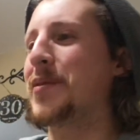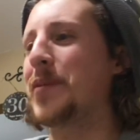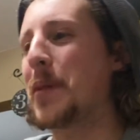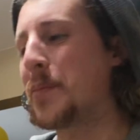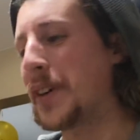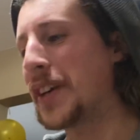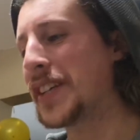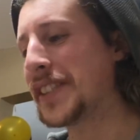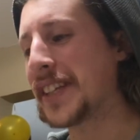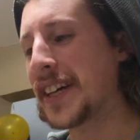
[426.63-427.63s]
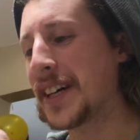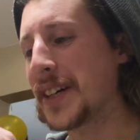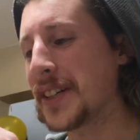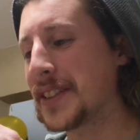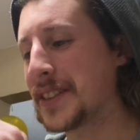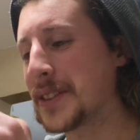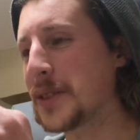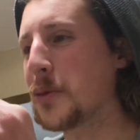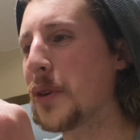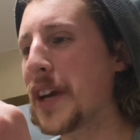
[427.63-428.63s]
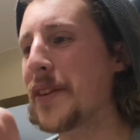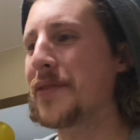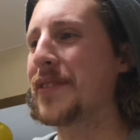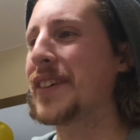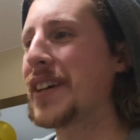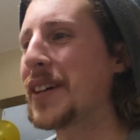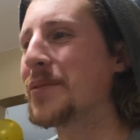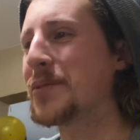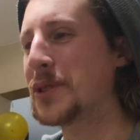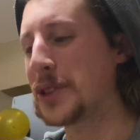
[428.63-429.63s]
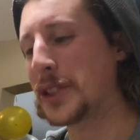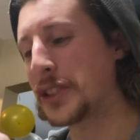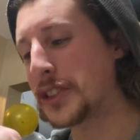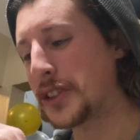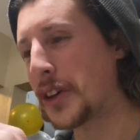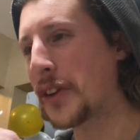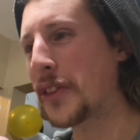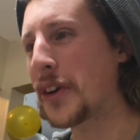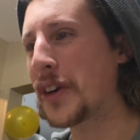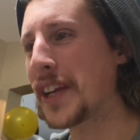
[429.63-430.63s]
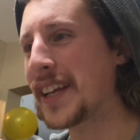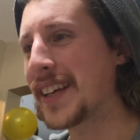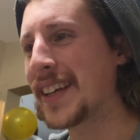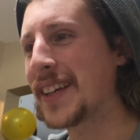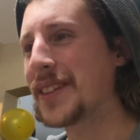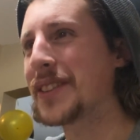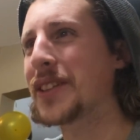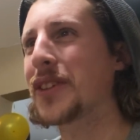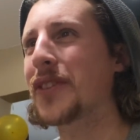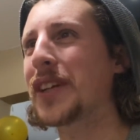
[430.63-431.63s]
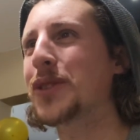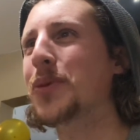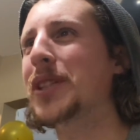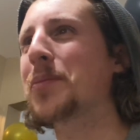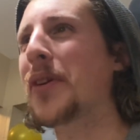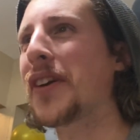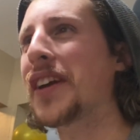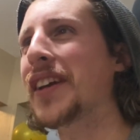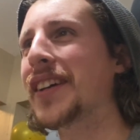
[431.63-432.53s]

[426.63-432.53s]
my buddy's uh, wife, um, she just turned 30. Great sweets party.